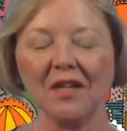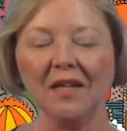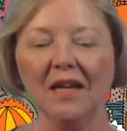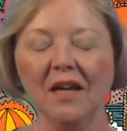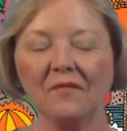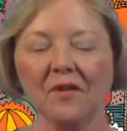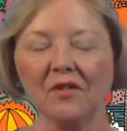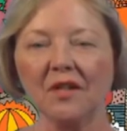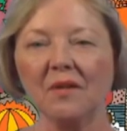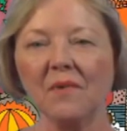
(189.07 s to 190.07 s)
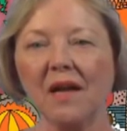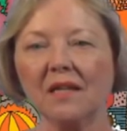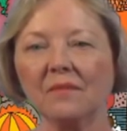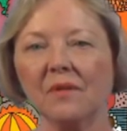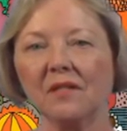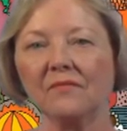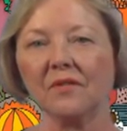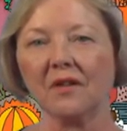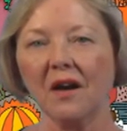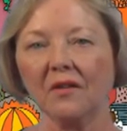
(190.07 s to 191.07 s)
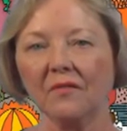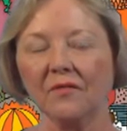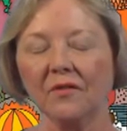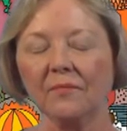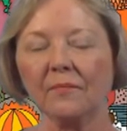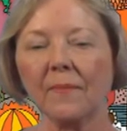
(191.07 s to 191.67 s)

And fortunately, my husband's a photographer,